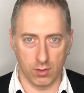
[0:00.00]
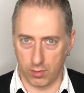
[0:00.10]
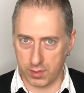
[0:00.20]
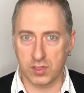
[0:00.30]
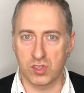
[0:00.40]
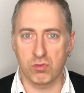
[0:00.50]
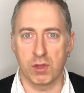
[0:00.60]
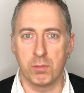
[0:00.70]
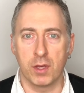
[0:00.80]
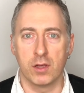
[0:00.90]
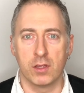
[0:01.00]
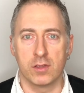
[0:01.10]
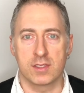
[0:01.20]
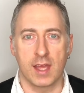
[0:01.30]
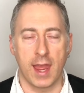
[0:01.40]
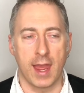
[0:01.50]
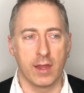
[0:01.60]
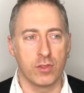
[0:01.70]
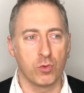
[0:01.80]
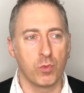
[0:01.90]
these three bills
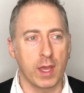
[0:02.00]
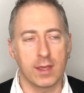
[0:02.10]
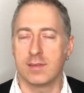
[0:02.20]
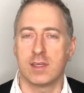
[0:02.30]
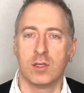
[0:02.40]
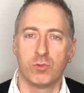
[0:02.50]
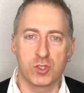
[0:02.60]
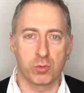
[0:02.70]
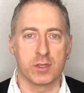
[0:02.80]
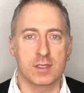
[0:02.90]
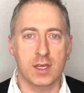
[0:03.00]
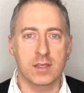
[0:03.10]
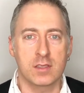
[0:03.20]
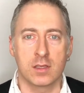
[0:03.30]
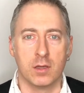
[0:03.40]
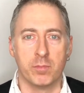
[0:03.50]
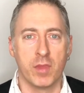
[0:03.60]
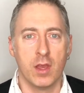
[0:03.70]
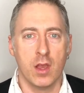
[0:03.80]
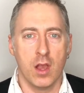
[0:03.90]
and the ways in which we're discussing them.
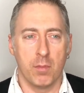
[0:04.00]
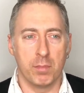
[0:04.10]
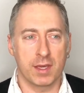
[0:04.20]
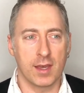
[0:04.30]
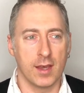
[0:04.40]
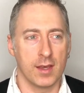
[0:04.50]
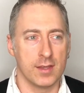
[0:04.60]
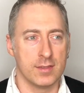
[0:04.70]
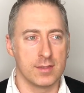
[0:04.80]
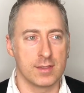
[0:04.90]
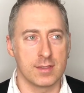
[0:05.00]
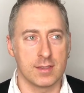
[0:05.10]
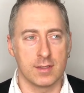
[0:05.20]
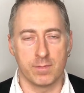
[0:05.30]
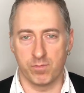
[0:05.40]
Because